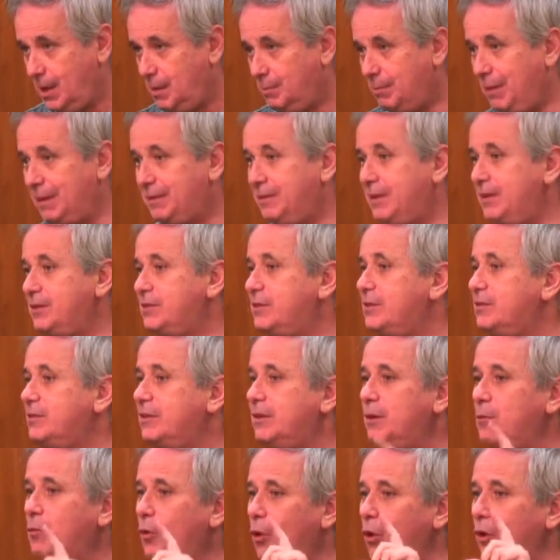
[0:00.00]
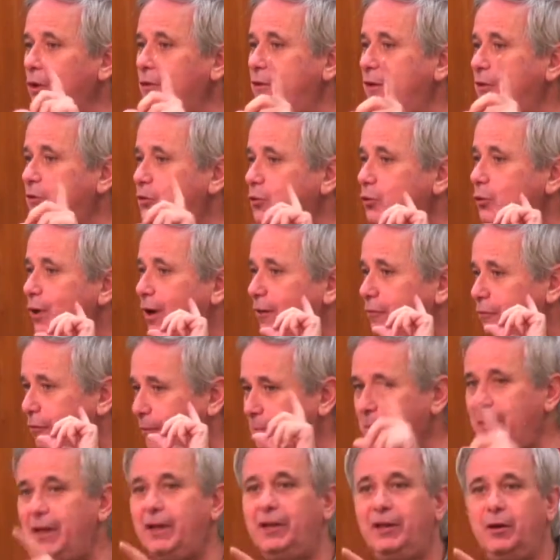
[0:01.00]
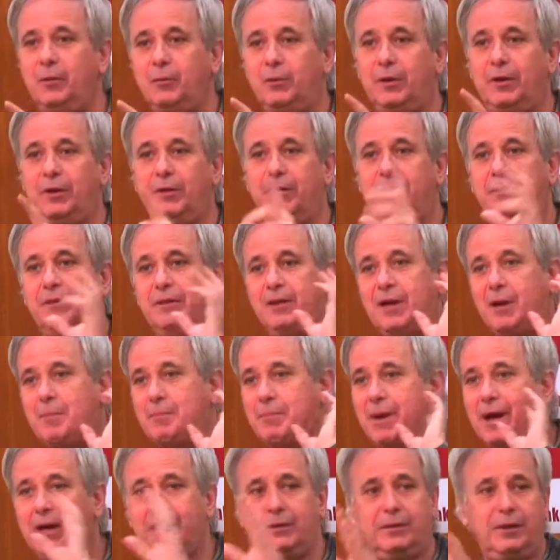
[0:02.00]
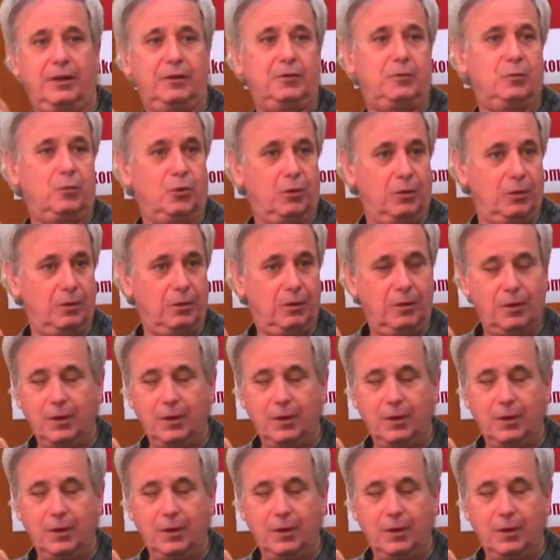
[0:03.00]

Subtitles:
But this is the wall that you are familiar with, the apartheid wall,